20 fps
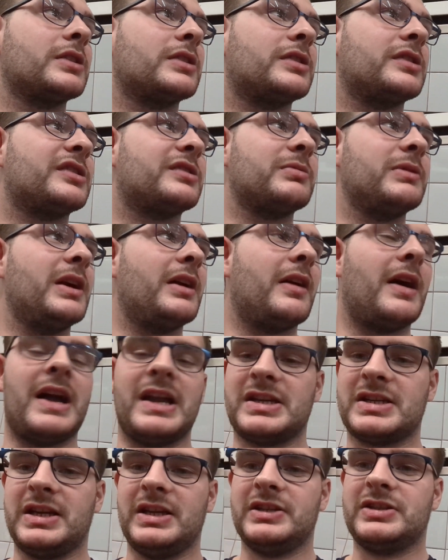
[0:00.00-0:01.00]
Because we are
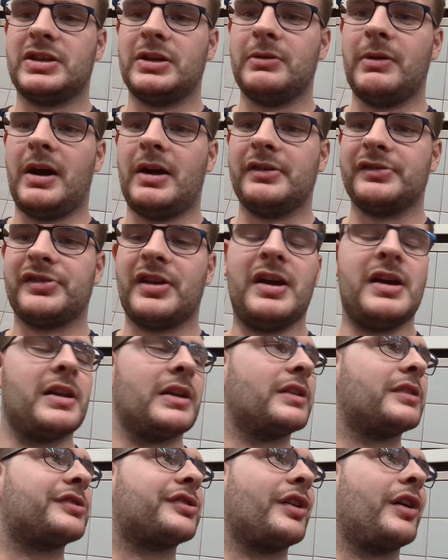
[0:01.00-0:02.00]
actually two hours
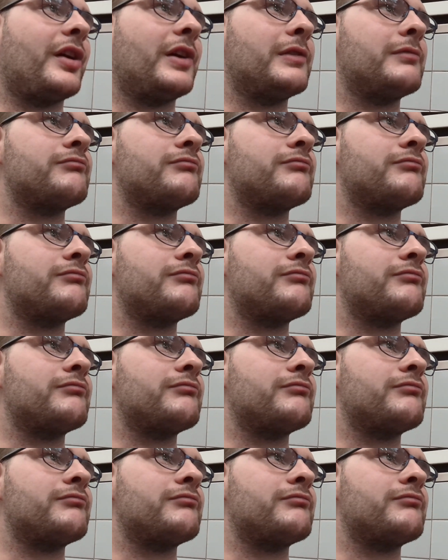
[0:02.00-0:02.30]
early, so...